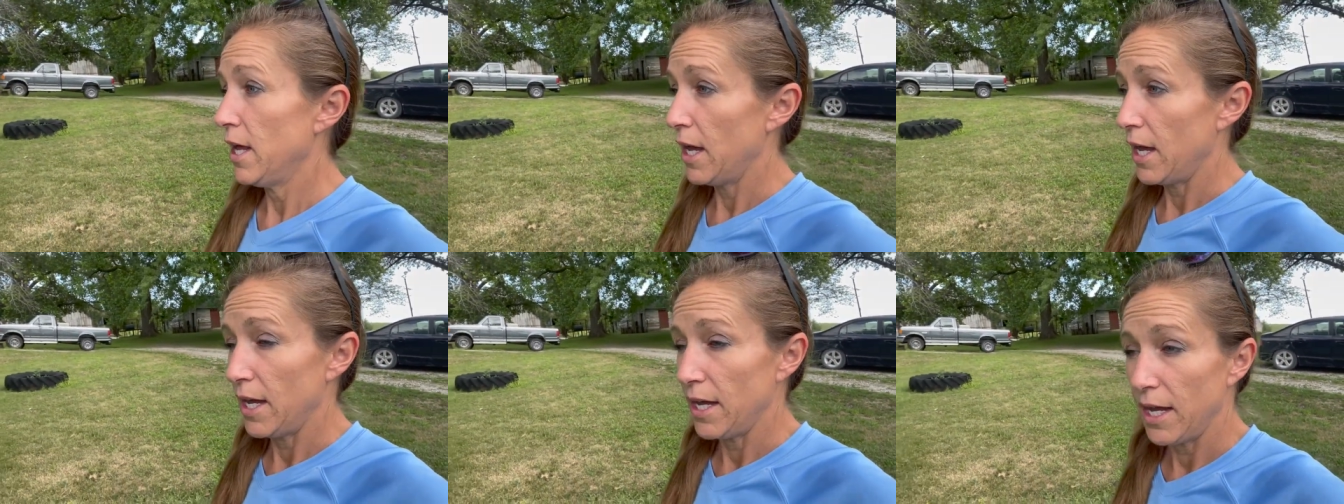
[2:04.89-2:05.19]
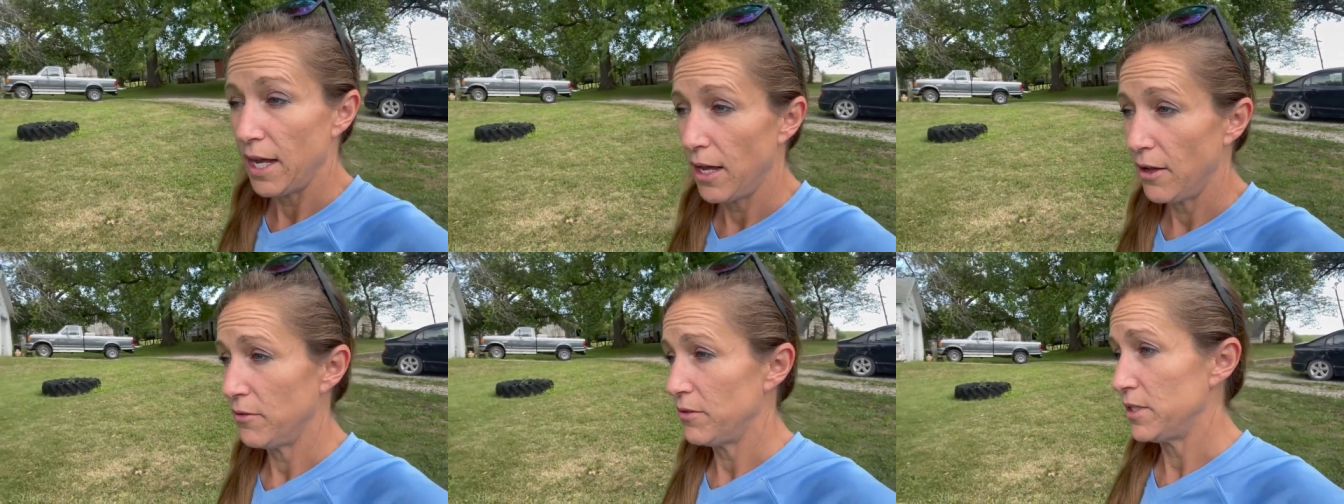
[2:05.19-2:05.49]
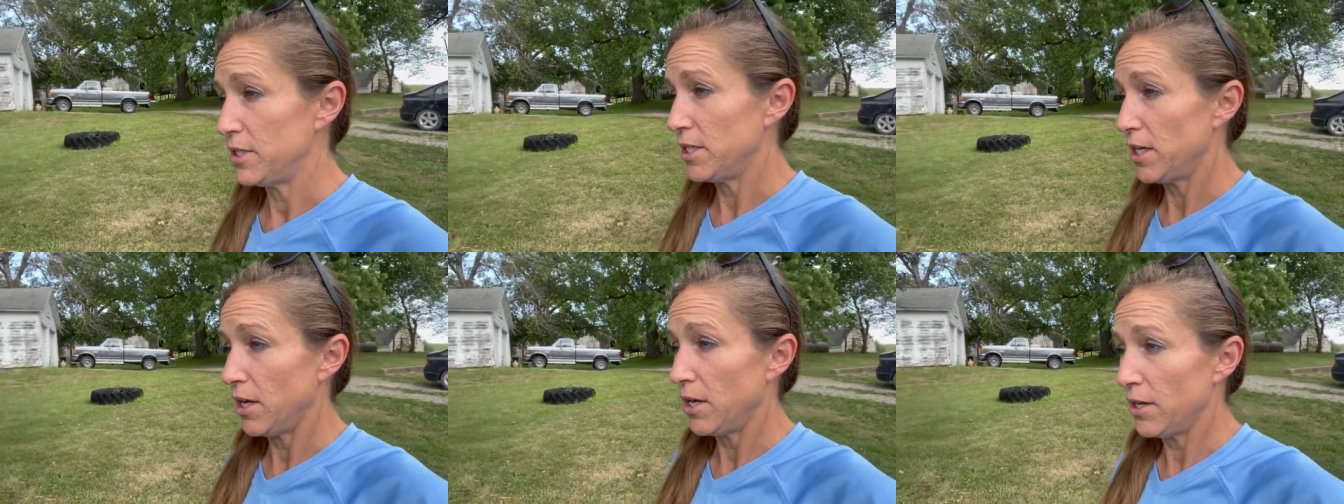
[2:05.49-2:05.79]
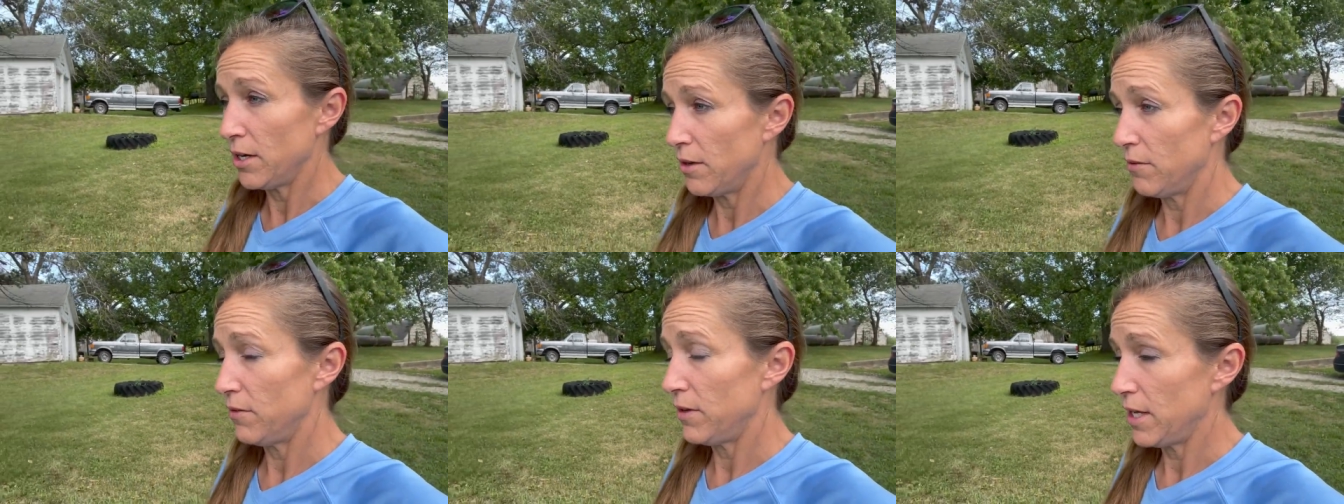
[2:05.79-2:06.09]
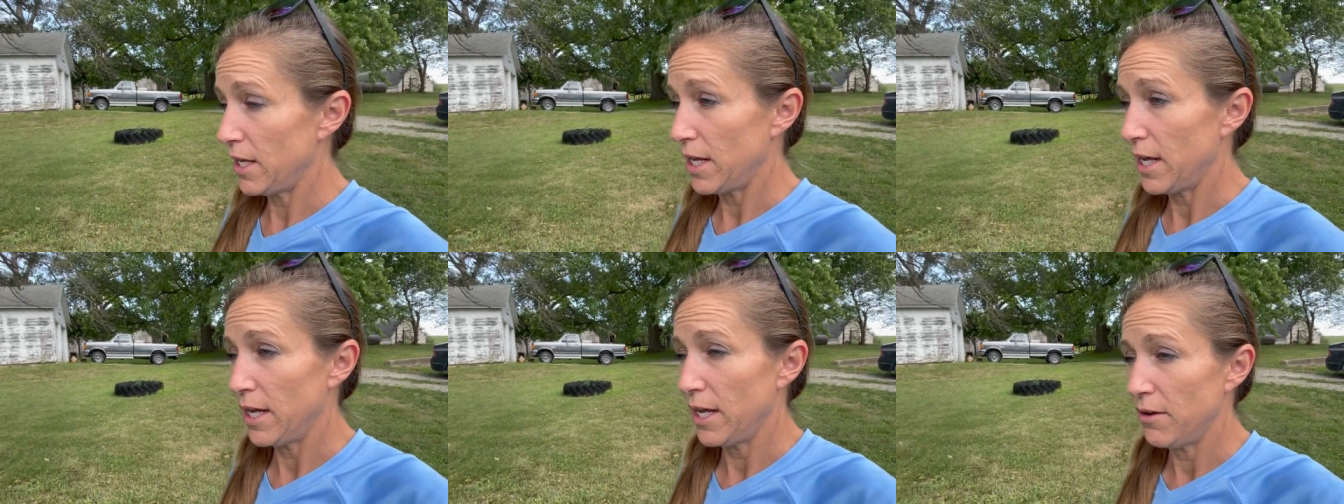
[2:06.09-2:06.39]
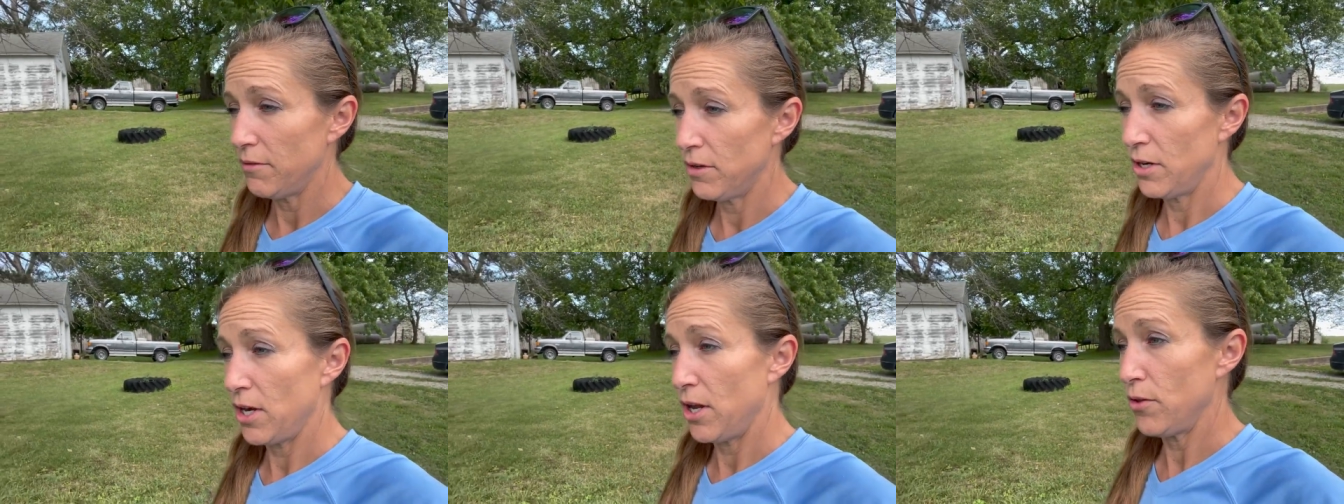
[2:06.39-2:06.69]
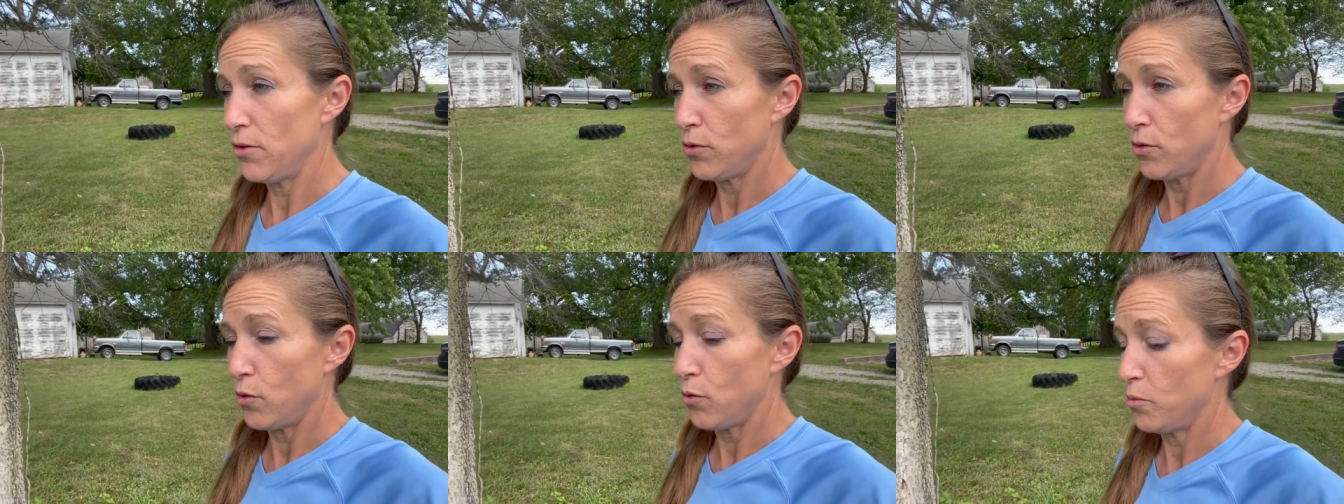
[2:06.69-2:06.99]
I have a ton of it. I have
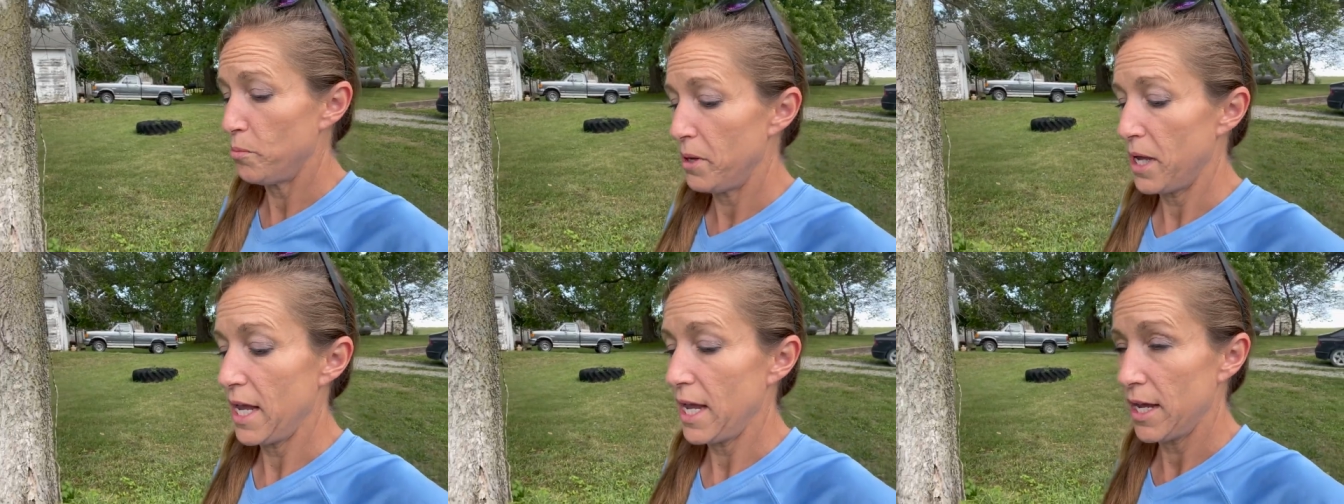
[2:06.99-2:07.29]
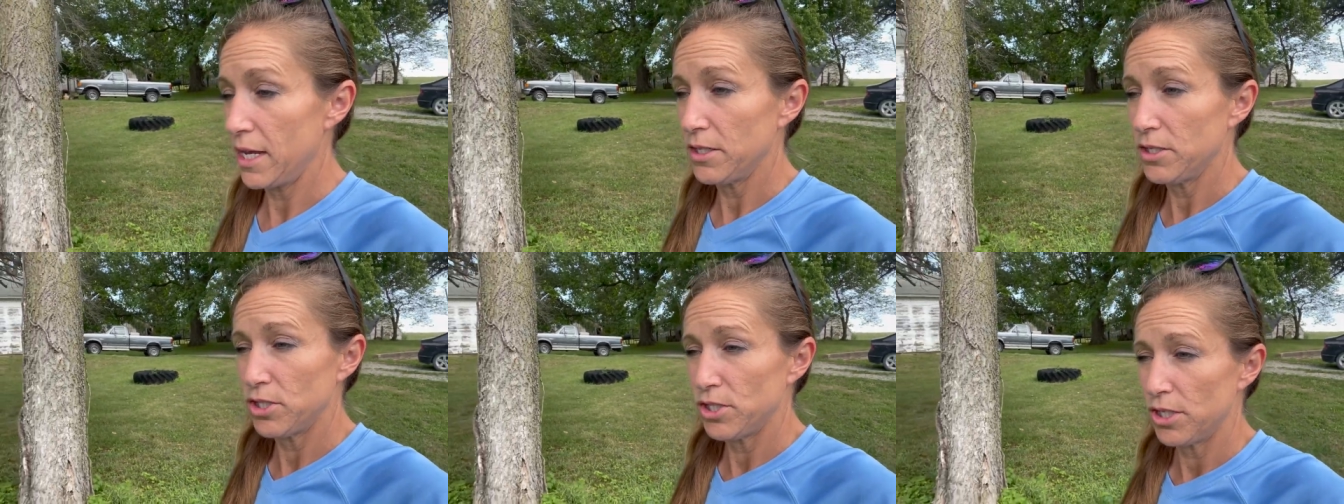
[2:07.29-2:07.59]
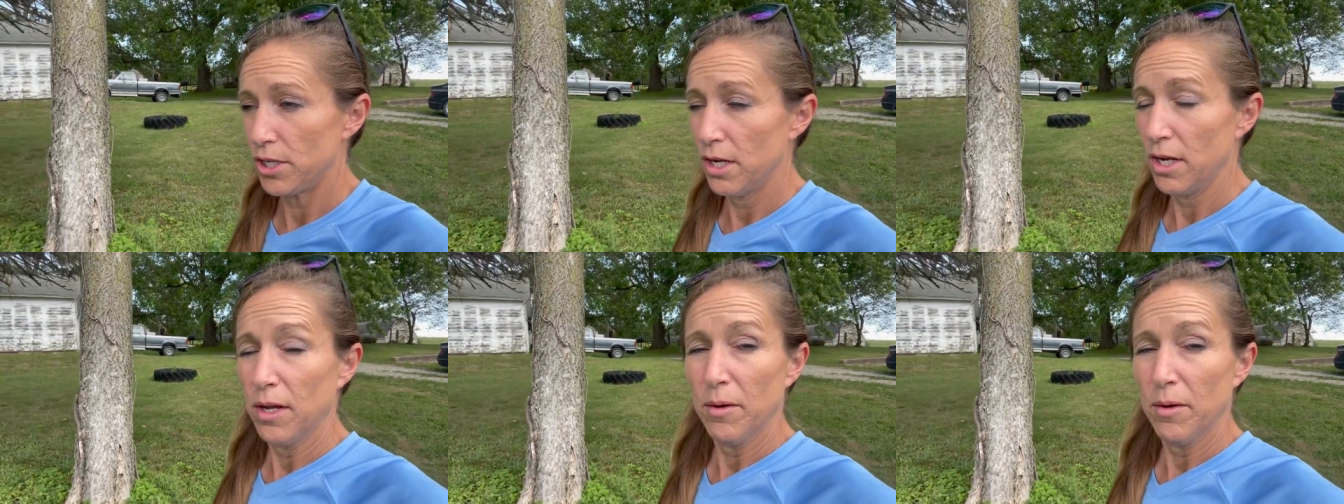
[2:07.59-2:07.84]
another whole patch.